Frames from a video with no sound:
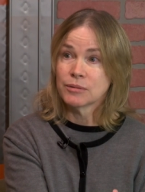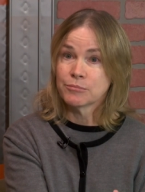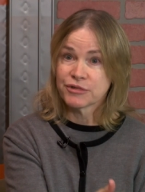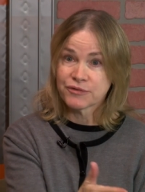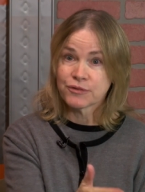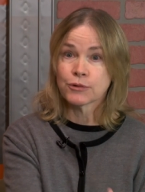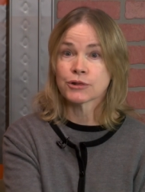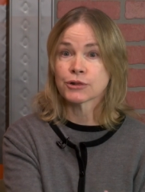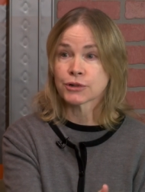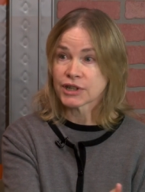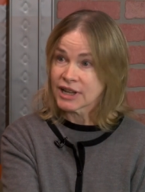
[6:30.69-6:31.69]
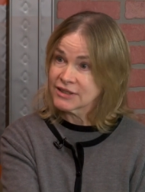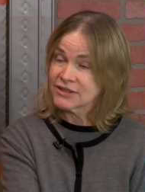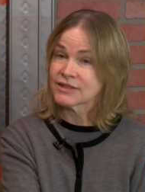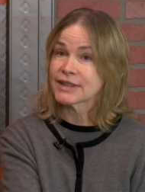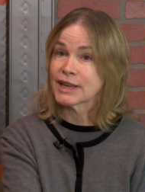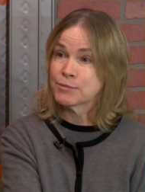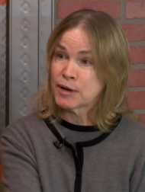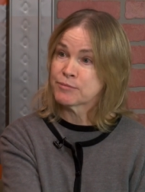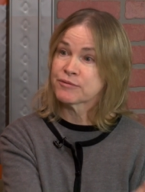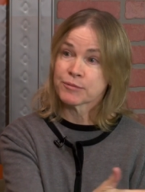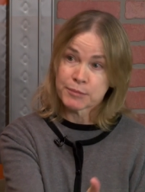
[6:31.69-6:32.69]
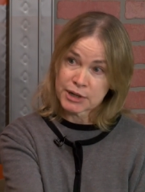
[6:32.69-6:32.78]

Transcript: before her cousin came up from